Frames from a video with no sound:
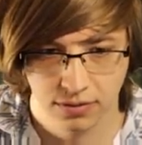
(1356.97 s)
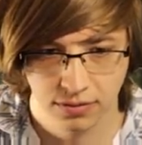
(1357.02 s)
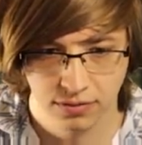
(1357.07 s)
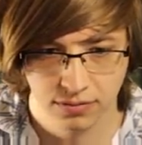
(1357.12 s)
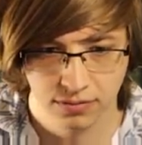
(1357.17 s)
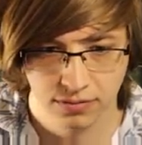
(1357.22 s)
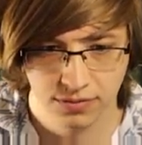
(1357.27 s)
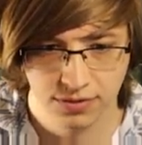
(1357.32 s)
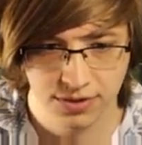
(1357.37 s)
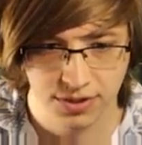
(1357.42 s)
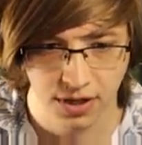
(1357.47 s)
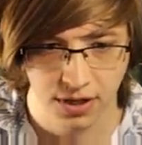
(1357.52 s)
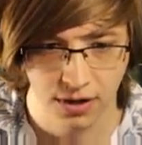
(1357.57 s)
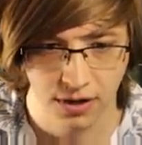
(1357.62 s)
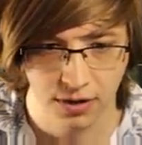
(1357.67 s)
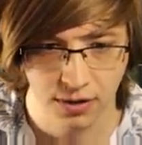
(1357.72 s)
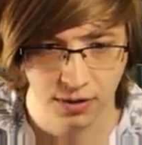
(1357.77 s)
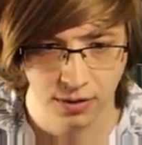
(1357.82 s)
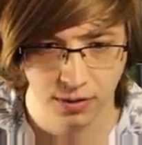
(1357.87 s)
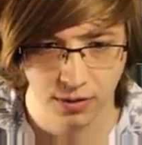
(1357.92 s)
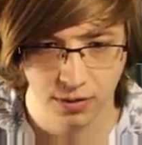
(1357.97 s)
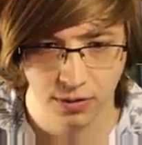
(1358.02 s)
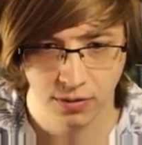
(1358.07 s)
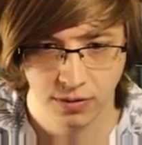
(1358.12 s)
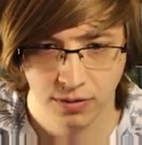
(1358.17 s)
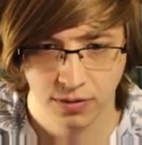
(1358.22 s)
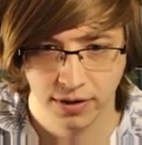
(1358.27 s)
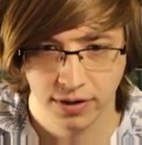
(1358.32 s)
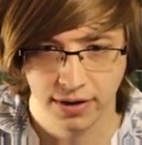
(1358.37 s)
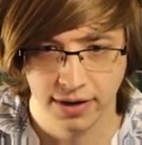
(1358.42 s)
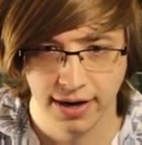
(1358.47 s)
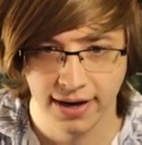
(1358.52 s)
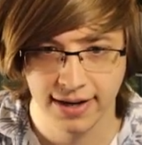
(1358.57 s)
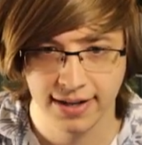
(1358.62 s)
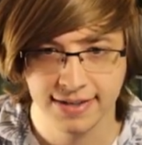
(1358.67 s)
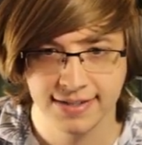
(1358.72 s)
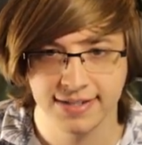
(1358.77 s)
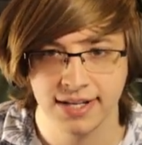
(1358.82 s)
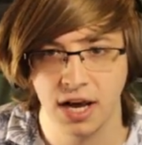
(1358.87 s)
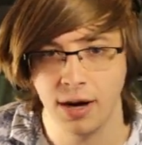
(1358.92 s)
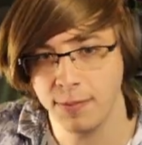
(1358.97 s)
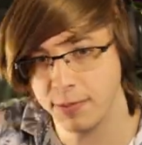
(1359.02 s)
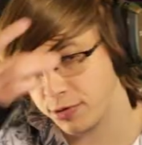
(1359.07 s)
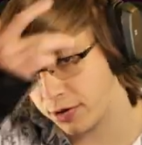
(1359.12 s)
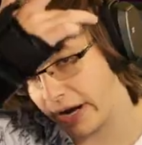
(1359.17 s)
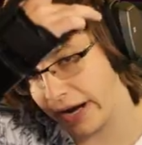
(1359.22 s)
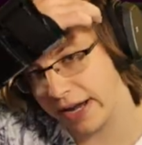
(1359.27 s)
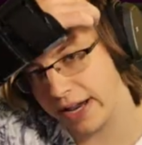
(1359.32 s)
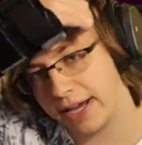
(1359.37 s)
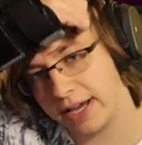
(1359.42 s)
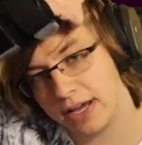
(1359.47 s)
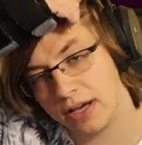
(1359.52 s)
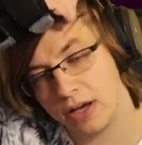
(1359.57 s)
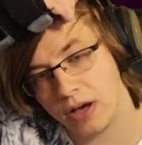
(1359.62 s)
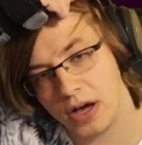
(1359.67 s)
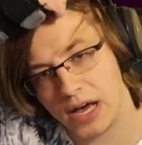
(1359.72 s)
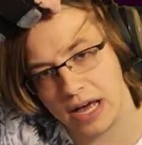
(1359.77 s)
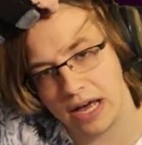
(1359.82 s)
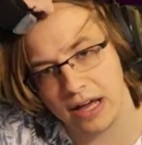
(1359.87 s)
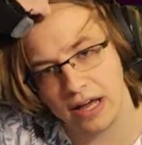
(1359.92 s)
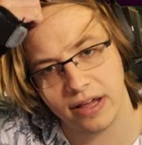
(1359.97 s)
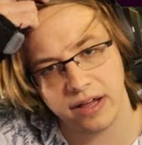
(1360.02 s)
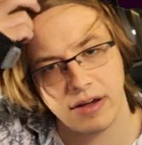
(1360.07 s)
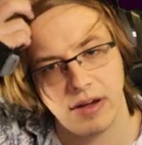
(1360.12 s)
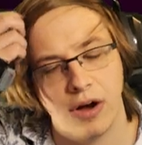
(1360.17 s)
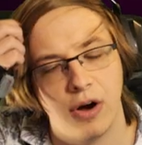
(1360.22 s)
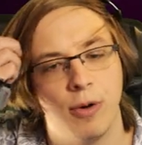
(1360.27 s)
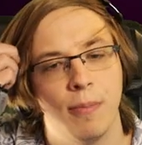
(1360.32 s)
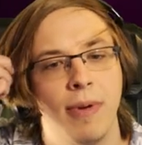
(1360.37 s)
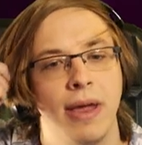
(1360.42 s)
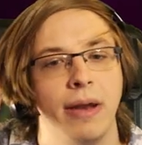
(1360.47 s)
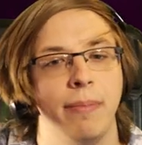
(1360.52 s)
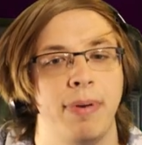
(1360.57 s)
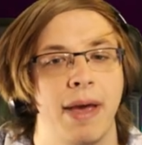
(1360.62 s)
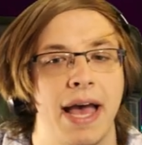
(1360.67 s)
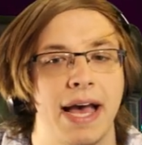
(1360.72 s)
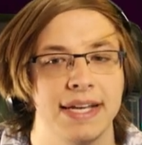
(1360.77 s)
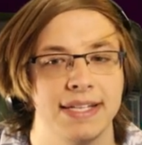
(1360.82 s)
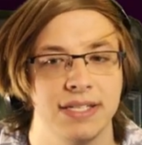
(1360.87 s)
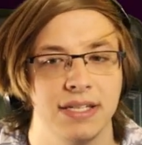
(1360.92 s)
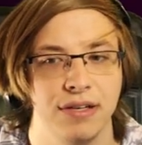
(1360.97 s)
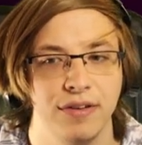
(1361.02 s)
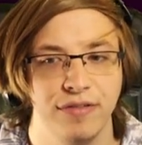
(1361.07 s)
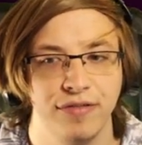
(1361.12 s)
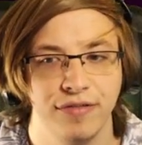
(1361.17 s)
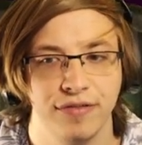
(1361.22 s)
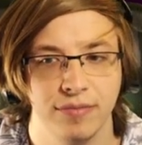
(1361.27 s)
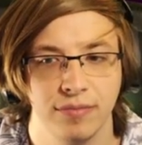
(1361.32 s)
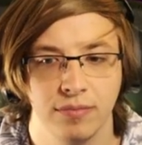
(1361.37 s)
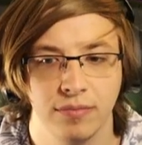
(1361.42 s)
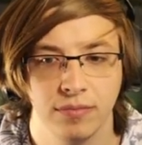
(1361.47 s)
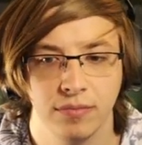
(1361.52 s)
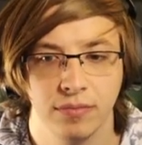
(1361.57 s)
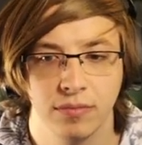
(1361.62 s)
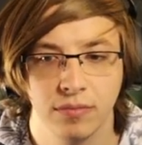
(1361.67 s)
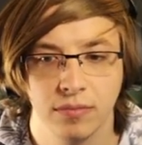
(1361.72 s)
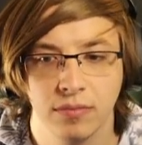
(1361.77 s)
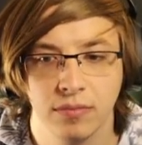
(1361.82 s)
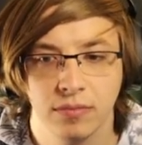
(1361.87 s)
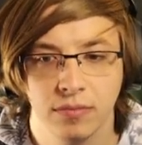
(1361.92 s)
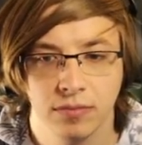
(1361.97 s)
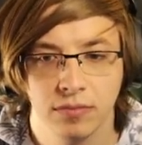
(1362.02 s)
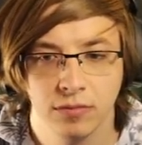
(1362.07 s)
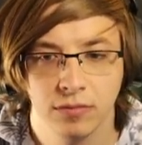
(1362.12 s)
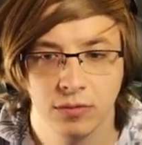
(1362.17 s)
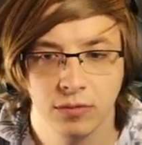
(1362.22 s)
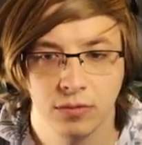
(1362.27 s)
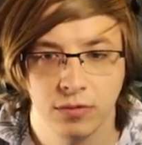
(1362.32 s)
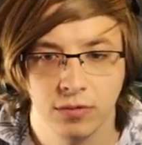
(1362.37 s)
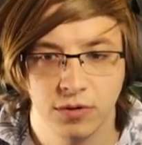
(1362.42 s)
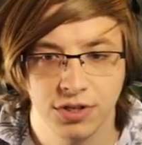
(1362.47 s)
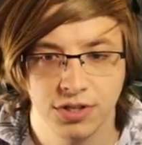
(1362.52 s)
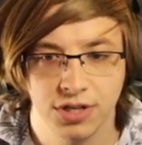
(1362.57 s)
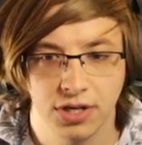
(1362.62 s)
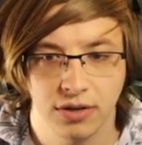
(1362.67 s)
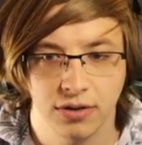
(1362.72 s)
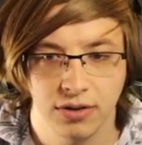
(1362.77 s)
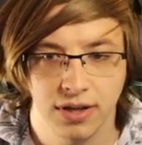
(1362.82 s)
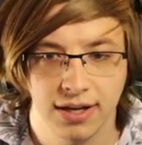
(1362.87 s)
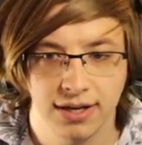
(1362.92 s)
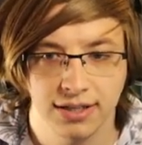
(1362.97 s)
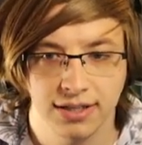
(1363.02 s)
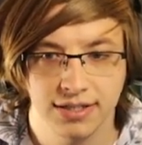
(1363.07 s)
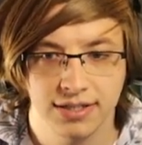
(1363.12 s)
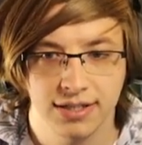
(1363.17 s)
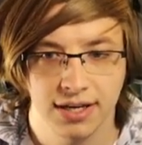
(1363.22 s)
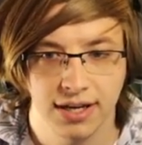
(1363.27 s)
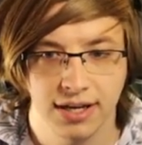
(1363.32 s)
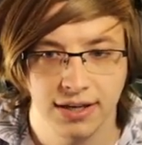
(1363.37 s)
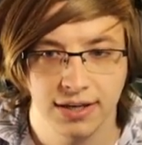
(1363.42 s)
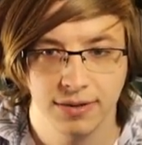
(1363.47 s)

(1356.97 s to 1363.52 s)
So, it is upgrading uh, our main passive, which I'll gladly take.